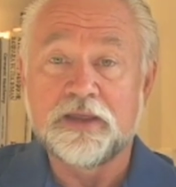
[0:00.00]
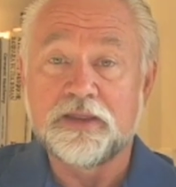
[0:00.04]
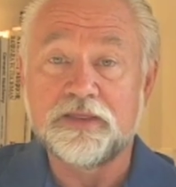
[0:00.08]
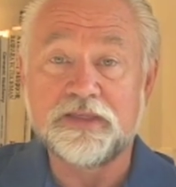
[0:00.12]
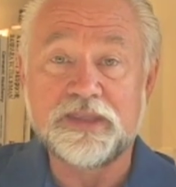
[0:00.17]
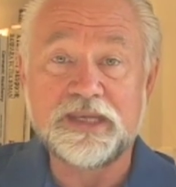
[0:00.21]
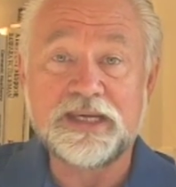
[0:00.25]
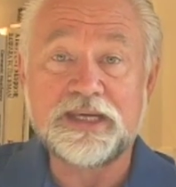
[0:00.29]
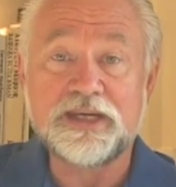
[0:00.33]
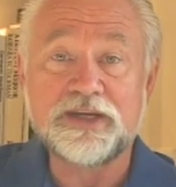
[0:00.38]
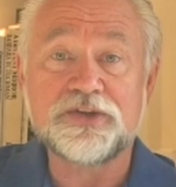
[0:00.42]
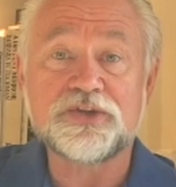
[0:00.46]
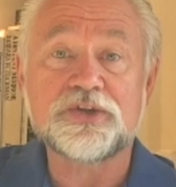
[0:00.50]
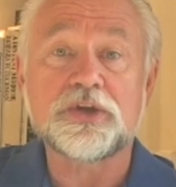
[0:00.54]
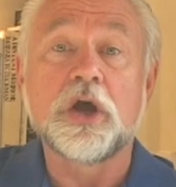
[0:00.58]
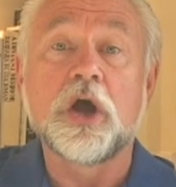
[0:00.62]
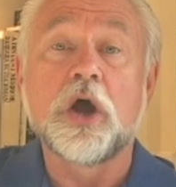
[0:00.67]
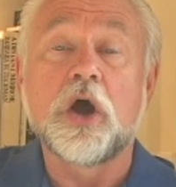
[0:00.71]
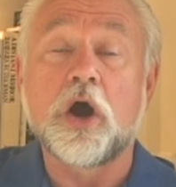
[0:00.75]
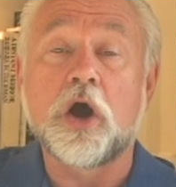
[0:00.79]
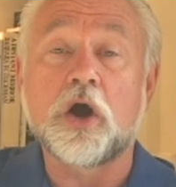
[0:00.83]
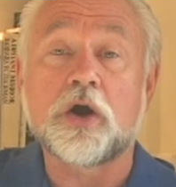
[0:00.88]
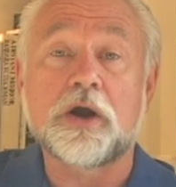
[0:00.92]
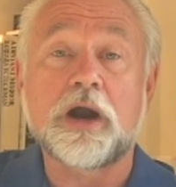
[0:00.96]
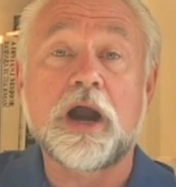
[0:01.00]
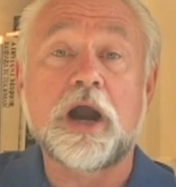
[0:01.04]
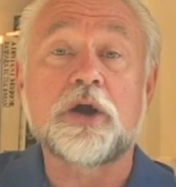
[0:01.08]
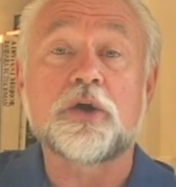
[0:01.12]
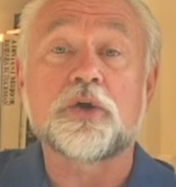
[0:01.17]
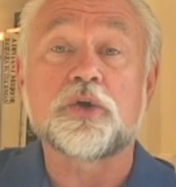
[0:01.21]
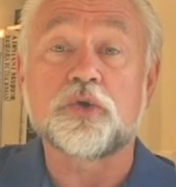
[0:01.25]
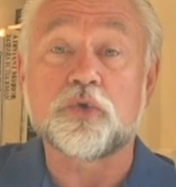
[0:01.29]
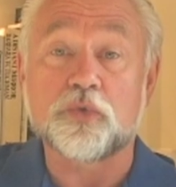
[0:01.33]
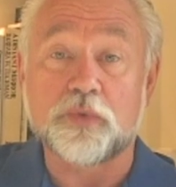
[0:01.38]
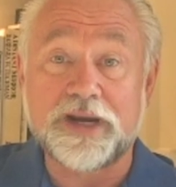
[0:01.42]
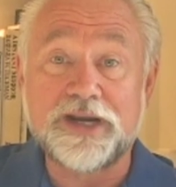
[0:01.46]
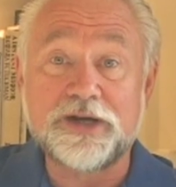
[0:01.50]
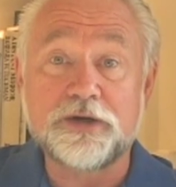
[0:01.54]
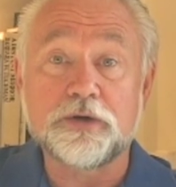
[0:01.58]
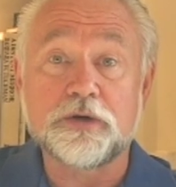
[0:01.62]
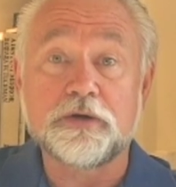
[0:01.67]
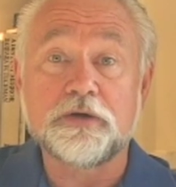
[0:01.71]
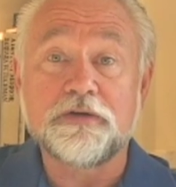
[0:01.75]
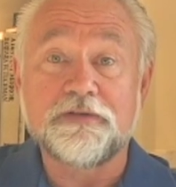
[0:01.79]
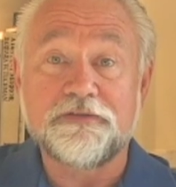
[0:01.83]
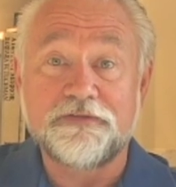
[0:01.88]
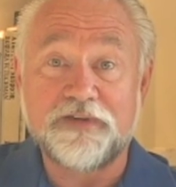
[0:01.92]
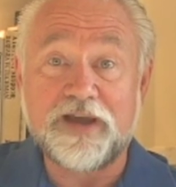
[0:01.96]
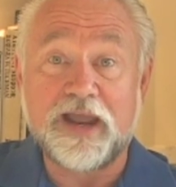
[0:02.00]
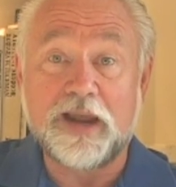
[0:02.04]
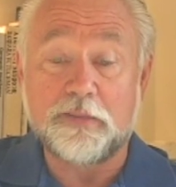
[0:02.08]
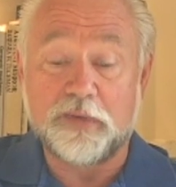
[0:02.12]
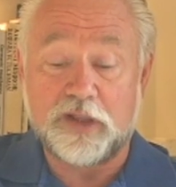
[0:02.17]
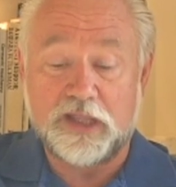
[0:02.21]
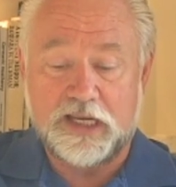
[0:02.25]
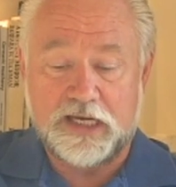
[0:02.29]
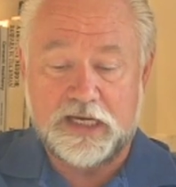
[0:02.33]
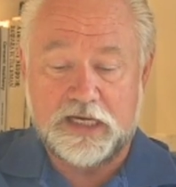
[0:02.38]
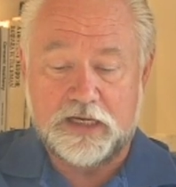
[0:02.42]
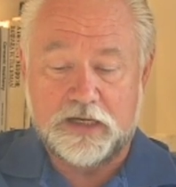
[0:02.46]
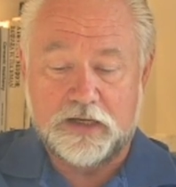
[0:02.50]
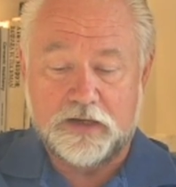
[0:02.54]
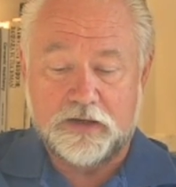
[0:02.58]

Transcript: These are our greater family.